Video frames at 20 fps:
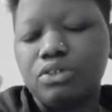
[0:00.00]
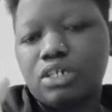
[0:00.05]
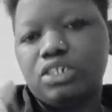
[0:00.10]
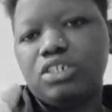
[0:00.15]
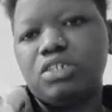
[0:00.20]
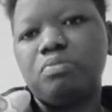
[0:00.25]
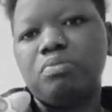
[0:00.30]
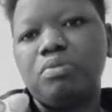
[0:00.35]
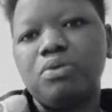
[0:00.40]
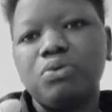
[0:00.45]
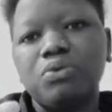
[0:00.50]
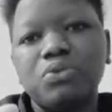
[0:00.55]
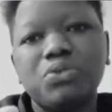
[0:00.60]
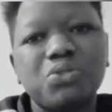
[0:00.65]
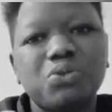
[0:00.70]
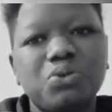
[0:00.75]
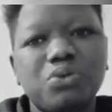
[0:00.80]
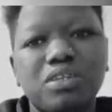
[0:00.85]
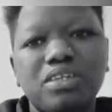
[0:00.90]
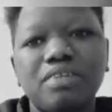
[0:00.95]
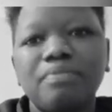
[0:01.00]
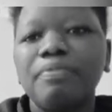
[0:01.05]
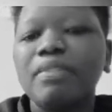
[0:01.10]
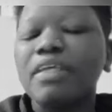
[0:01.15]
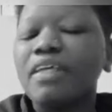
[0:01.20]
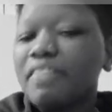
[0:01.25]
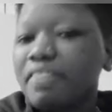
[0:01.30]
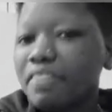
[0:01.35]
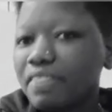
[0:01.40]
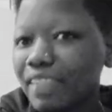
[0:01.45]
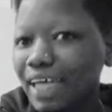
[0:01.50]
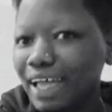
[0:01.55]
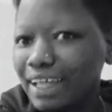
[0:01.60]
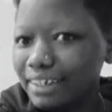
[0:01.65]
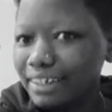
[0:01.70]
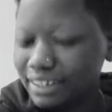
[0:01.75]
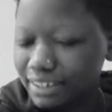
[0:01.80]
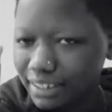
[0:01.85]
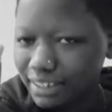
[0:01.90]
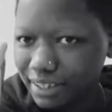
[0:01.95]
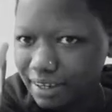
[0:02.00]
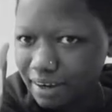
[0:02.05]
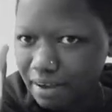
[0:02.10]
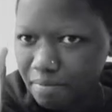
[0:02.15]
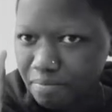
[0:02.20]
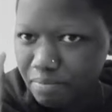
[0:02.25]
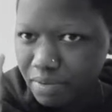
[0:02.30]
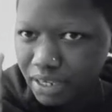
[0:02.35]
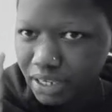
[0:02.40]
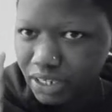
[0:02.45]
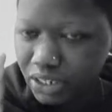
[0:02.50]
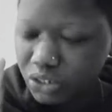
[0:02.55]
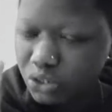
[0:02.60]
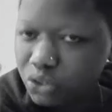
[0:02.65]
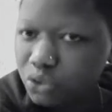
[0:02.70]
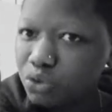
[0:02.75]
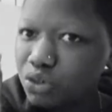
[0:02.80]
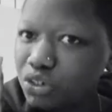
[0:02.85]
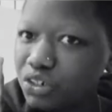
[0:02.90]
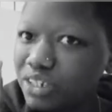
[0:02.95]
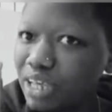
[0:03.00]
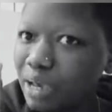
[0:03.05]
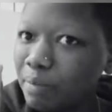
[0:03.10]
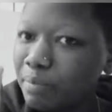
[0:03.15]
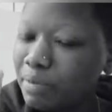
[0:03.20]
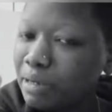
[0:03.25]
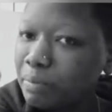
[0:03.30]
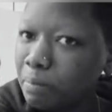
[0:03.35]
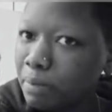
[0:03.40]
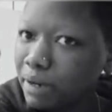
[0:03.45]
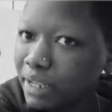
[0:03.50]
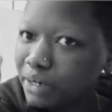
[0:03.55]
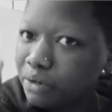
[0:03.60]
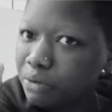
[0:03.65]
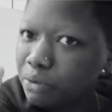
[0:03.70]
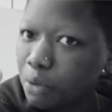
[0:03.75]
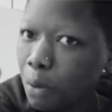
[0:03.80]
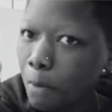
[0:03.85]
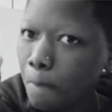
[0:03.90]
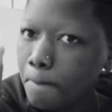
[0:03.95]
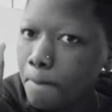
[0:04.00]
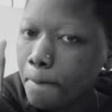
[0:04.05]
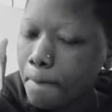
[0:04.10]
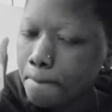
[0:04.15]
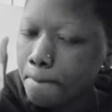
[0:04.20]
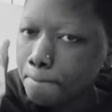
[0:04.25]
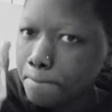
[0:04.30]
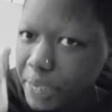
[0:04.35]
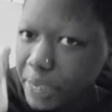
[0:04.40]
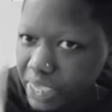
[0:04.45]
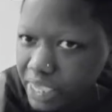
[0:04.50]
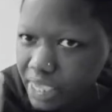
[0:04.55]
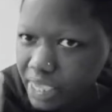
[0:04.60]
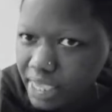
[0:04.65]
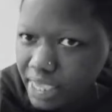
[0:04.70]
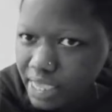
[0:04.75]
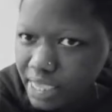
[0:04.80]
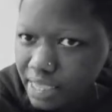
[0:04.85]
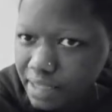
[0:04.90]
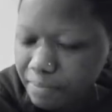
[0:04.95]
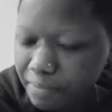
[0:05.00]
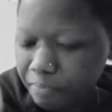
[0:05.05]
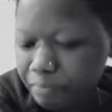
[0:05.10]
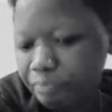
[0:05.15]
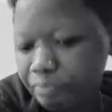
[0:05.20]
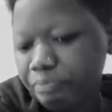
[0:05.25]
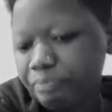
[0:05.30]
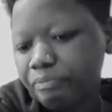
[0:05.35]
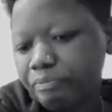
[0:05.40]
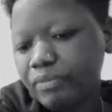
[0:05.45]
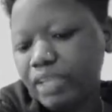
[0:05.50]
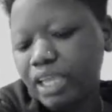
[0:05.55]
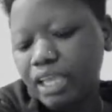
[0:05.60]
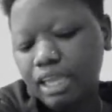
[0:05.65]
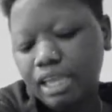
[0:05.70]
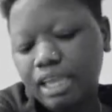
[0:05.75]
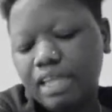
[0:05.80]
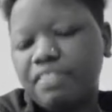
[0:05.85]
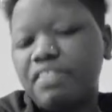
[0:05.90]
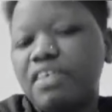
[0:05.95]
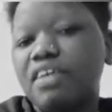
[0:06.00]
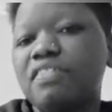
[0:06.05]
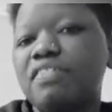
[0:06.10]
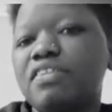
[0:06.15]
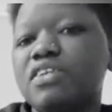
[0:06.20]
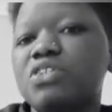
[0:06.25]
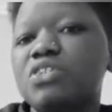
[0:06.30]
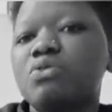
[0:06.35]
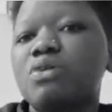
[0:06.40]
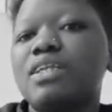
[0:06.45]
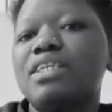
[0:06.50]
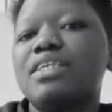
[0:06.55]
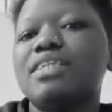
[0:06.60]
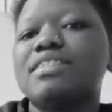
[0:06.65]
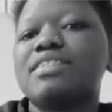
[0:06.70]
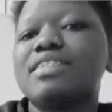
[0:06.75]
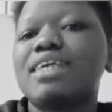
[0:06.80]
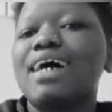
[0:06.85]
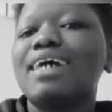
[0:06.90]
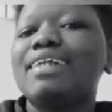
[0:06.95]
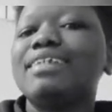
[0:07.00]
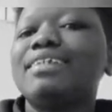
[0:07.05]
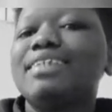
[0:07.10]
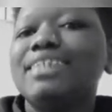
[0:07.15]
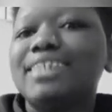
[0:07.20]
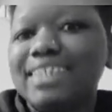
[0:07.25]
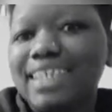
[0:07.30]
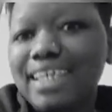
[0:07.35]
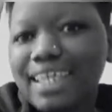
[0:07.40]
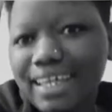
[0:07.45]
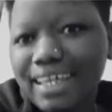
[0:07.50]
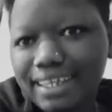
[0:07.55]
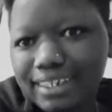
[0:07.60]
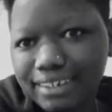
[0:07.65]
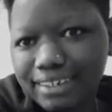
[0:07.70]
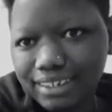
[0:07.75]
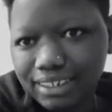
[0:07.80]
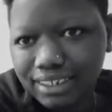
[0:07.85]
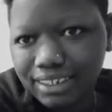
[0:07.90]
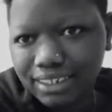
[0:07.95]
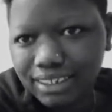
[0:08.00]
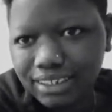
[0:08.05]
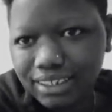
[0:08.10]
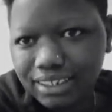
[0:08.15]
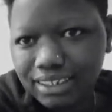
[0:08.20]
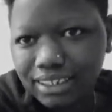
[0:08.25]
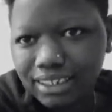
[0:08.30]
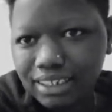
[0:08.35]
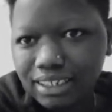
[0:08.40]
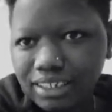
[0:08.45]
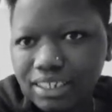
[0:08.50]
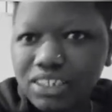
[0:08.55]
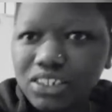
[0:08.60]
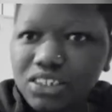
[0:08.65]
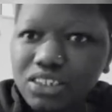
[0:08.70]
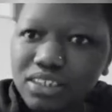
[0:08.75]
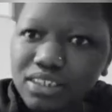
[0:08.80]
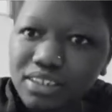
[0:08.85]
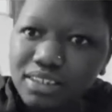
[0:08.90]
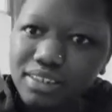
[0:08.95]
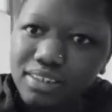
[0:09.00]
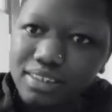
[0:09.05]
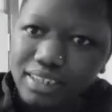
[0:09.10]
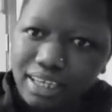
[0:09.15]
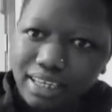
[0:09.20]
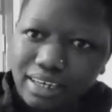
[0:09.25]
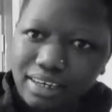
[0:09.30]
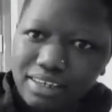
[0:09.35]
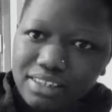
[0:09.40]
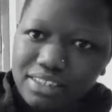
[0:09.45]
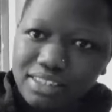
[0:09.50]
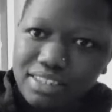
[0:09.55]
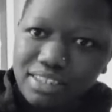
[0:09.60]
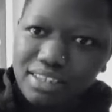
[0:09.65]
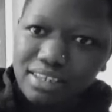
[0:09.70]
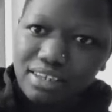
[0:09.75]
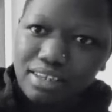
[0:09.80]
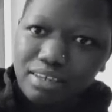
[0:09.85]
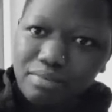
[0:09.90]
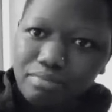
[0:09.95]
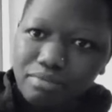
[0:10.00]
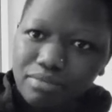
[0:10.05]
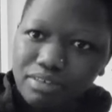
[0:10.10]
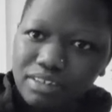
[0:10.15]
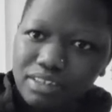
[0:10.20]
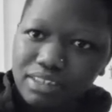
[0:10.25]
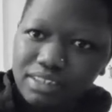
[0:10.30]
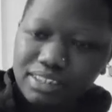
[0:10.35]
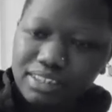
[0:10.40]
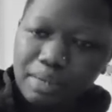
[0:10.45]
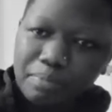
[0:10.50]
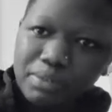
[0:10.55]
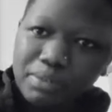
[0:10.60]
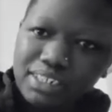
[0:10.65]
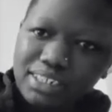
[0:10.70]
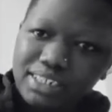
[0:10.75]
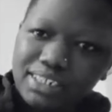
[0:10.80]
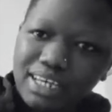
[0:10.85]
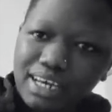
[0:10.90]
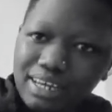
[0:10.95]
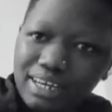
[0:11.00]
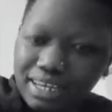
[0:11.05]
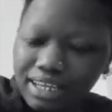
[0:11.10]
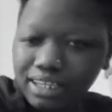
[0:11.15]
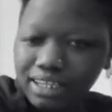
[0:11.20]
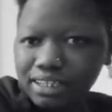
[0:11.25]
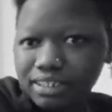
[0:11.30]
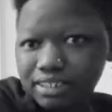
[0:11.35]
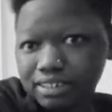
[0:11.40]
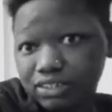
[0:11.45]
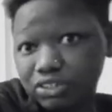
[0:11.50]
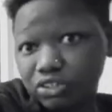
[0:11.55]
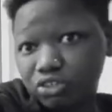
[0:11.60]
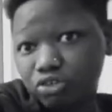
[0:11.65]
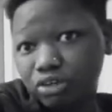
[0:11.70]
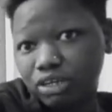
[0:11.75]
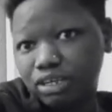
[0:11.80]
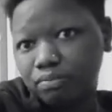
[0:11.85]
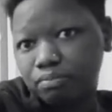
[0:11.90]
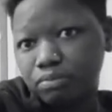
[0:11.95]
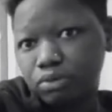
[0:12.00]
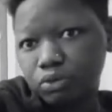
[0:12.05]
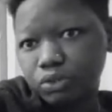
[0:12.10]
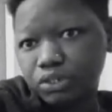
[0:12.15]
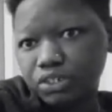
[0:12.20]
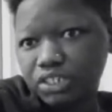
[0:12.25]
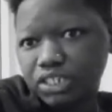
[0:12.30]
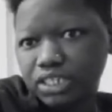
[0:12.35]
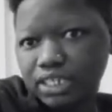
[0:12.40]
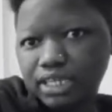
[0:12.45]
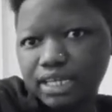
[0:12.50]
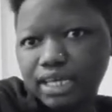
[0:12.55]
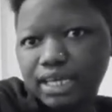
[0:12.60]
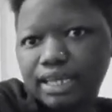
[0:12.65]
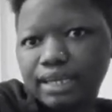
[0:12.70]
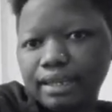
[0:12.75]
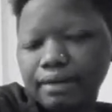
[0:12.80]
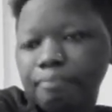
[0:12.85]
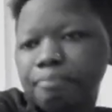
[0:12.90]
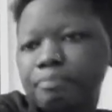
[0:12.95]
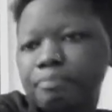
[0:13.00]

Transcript: Blue, sorry, anti-sera B to determine blood group B, and then this one is anti-sera D. It's at least E, it's a bit darker, it's usually bluish in color,